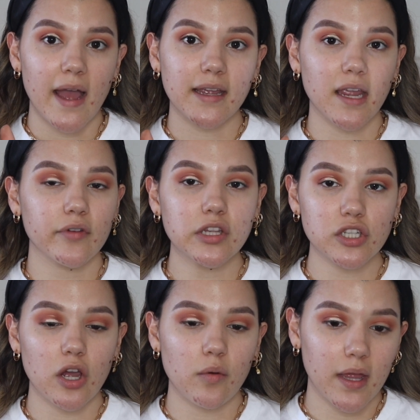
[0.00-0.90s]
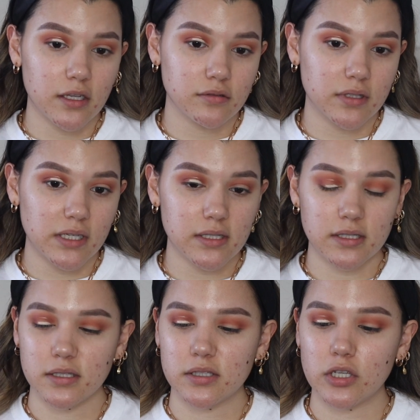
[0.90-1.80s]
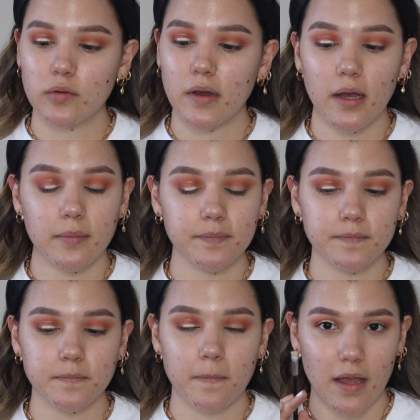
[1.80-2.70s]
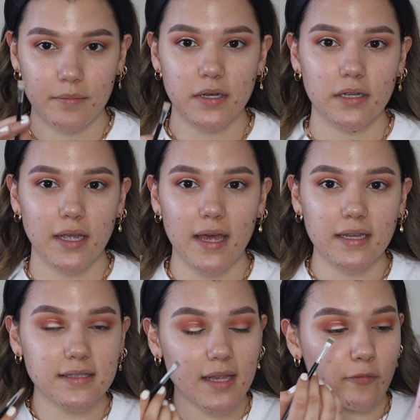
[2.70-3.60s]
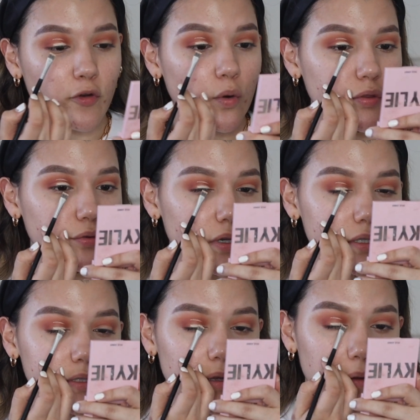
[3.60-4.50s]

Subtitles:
I can't really talk while I do this, so I'm gonna kind of skip forward through this.